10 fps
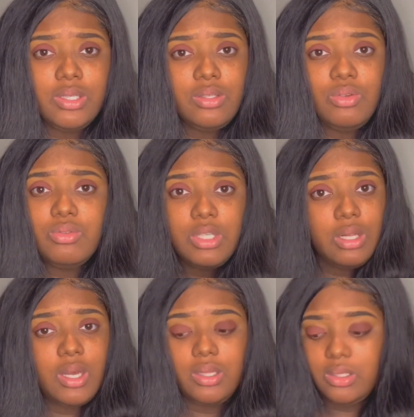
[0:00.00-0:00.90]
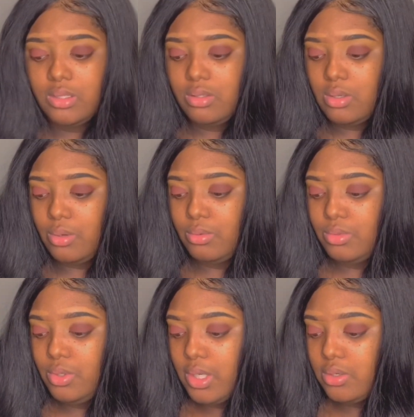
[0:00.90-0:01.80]
You'll see the colors, so
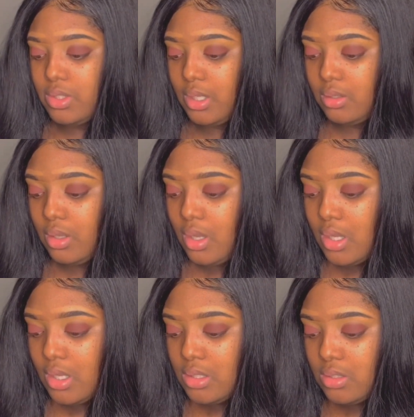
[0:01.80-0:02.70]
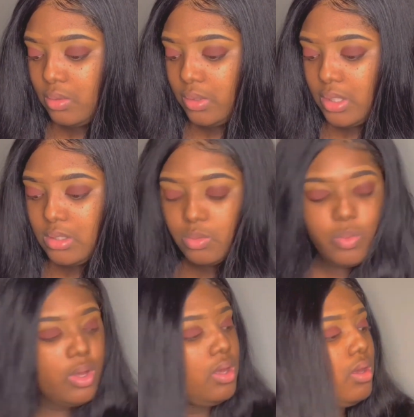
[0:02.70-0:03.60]
you'll understand. So this
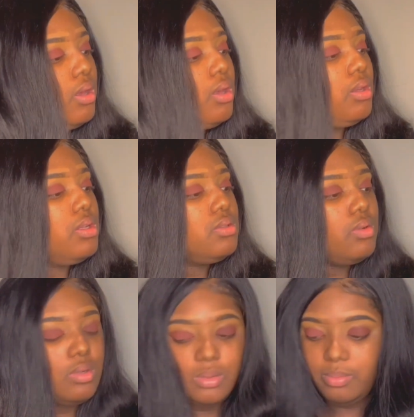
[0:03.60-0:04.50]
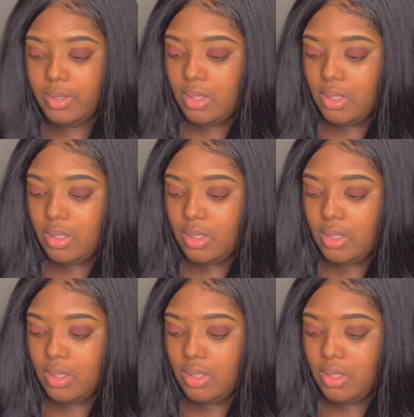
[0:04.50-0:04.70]
one is going to be